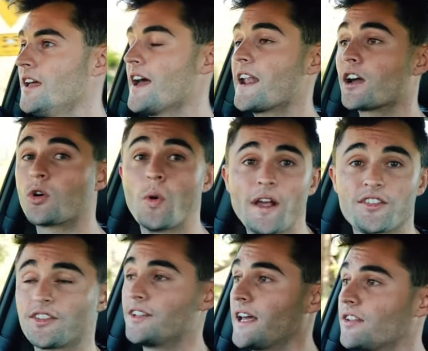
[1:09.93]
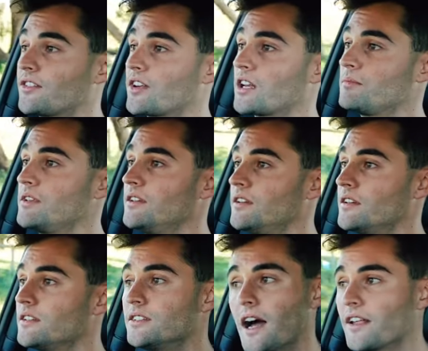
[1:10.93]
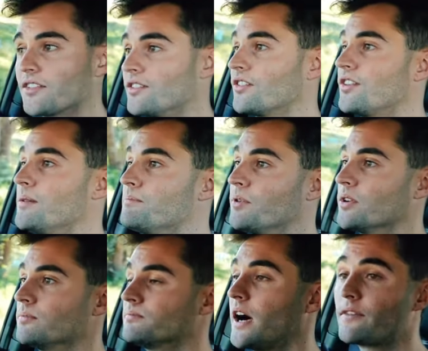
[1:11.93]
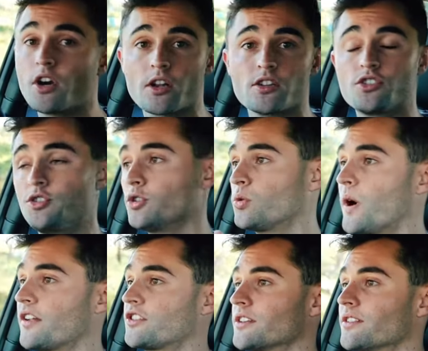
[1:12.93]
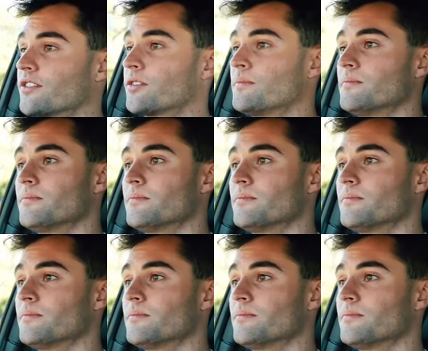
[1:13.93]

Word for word: And our quest today is going to be nice and simple. I've got two questions.